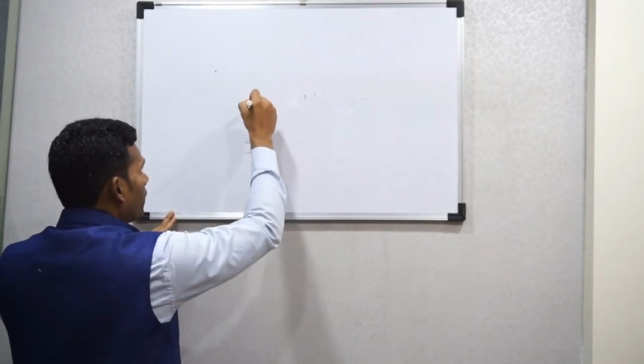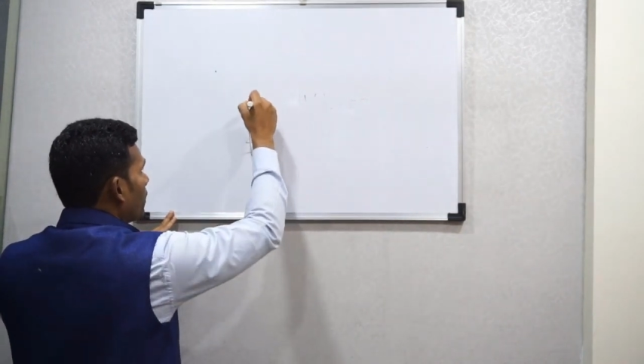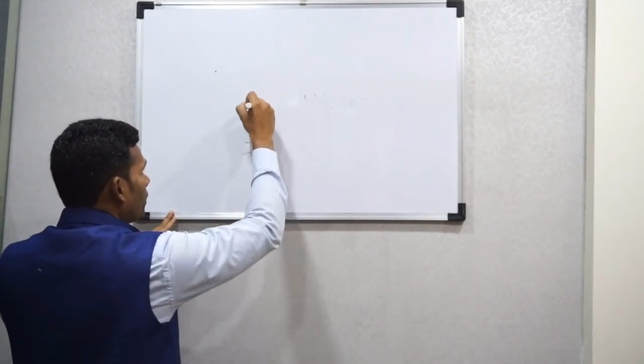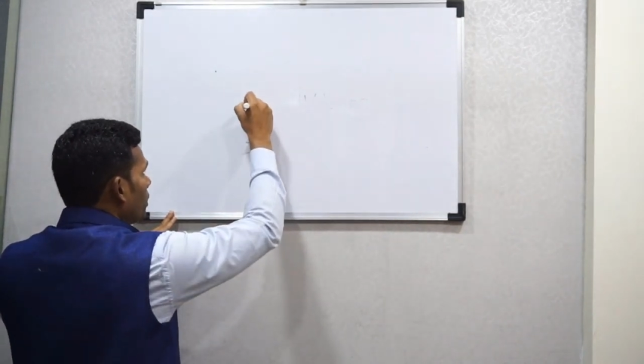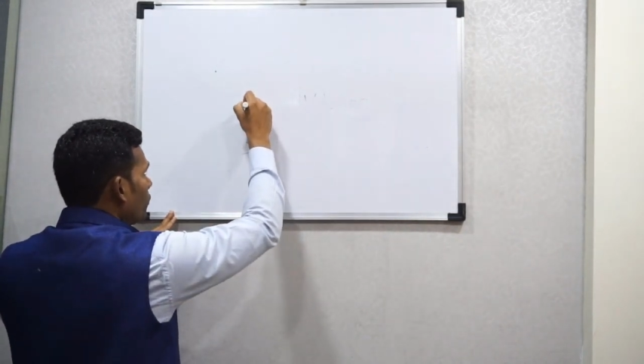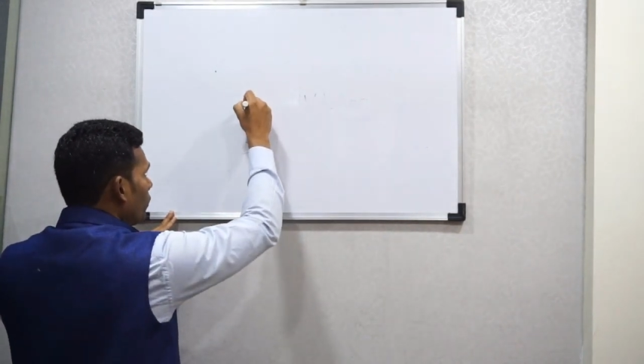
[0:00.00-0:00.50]

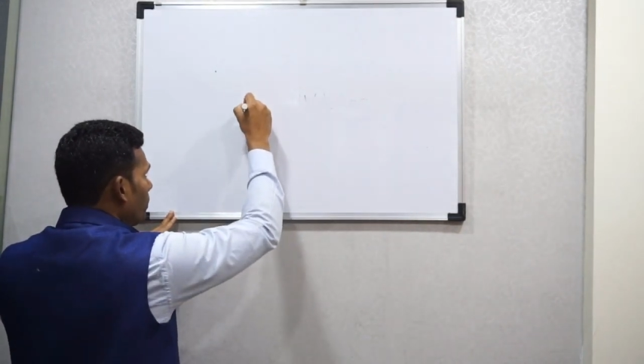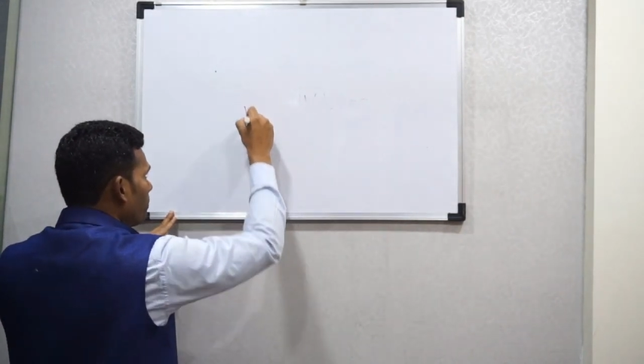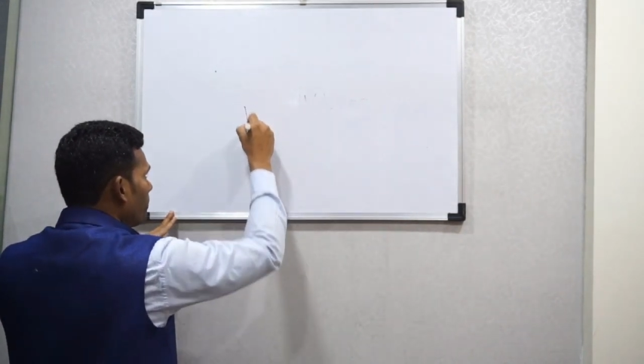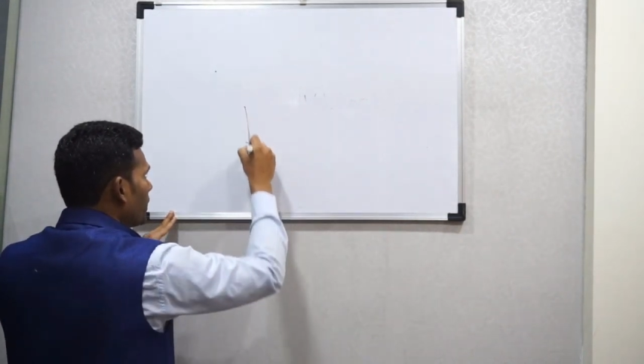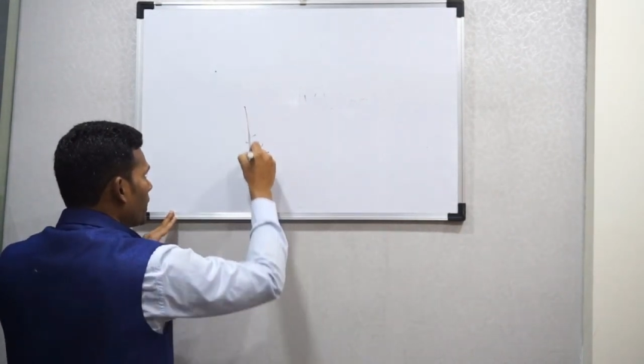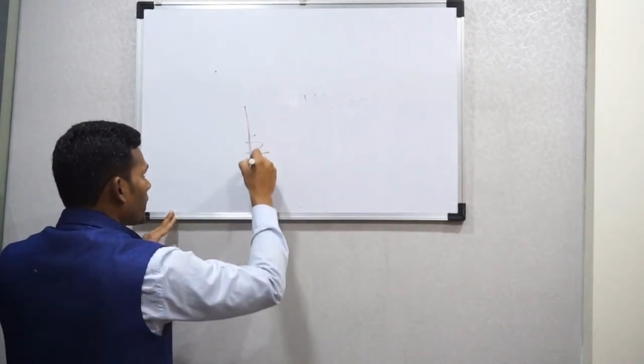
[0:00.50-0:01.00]
and
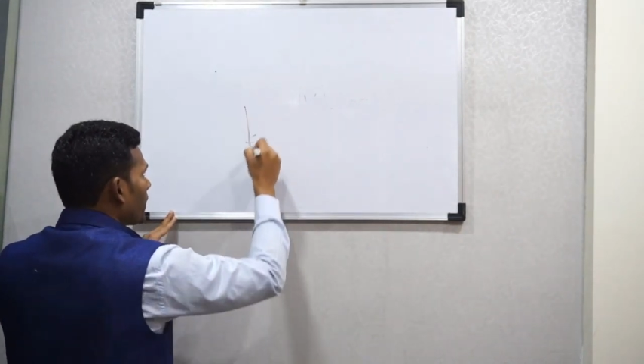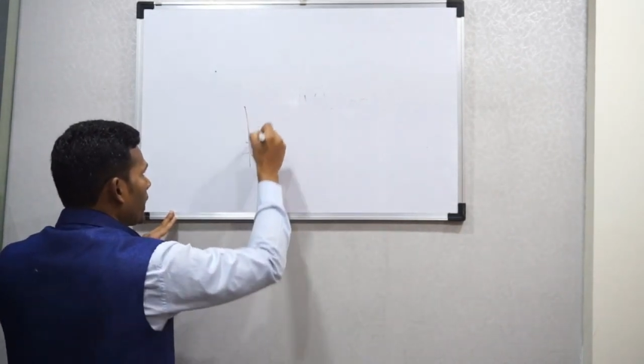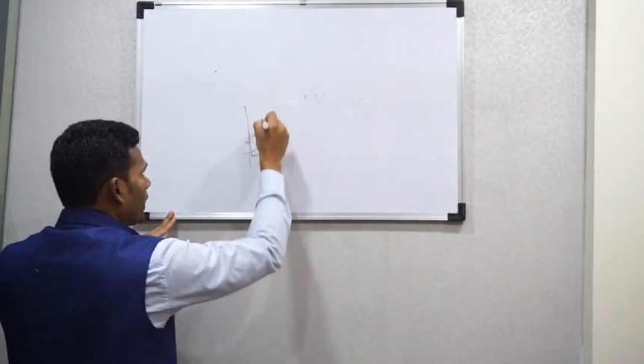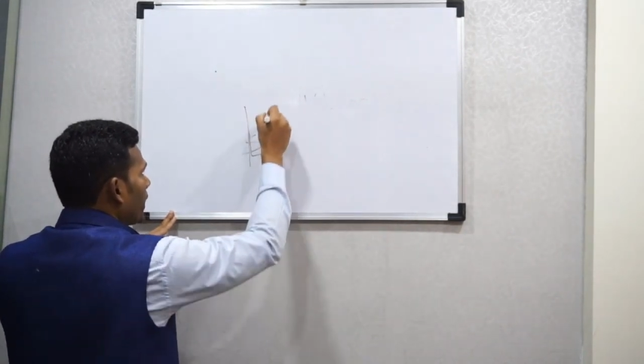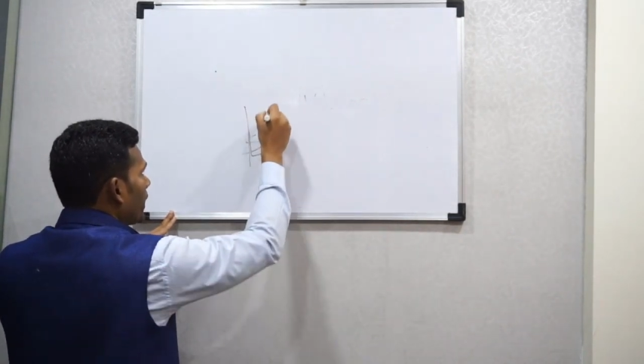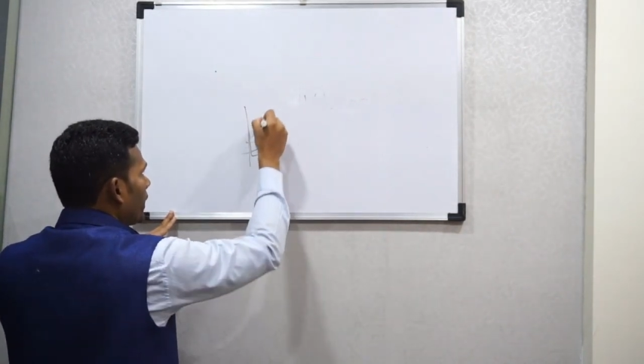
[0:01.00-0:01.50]
even
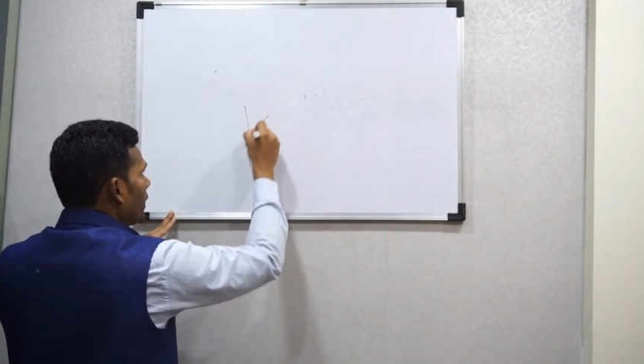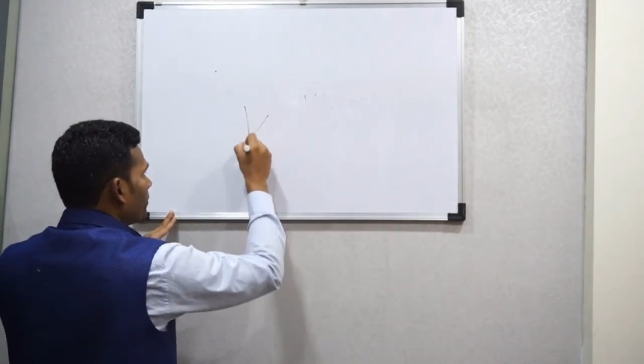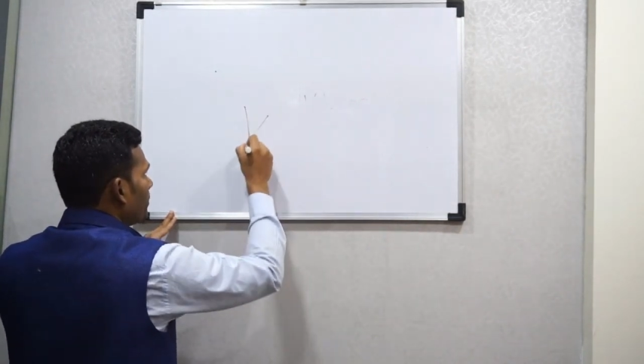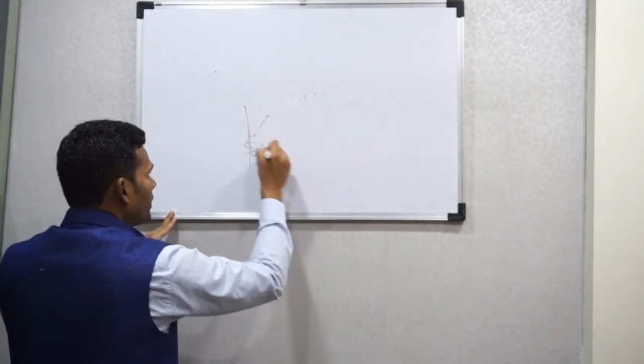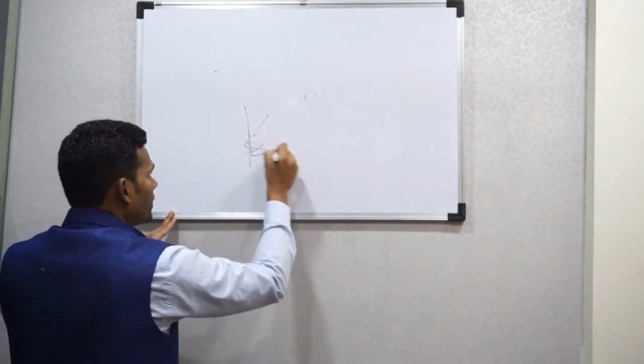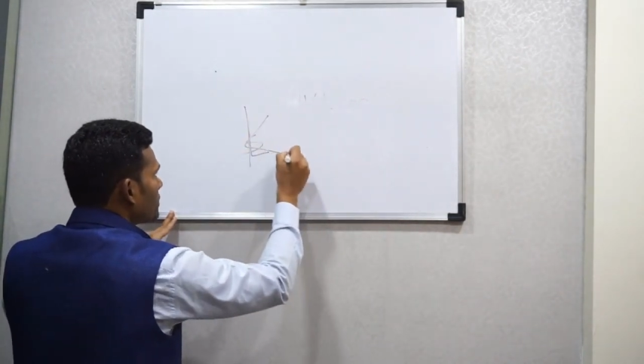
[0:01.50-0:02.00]
bigger K,